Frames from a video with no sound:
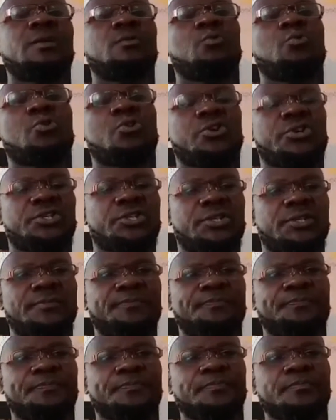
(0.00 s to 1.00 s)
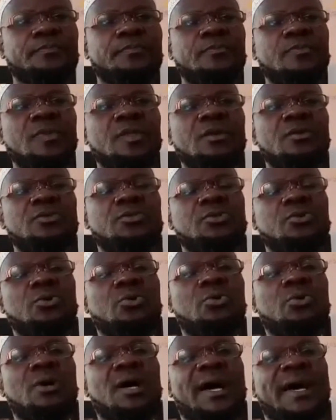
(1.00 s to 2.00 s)
watched.
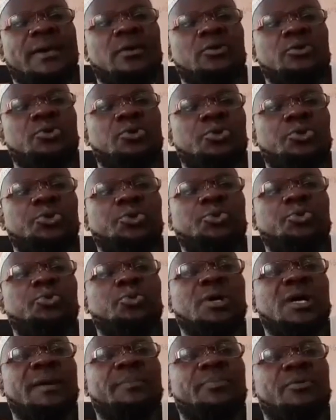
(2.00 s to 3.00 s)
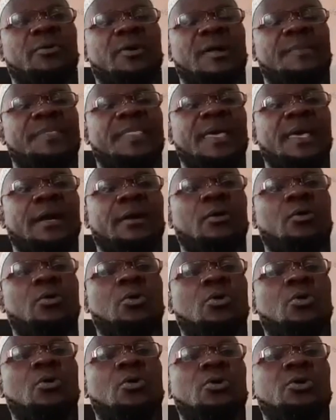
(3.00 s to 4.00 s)
So I also do a program there
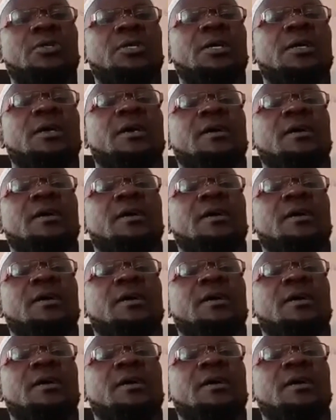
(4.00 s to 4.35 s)
called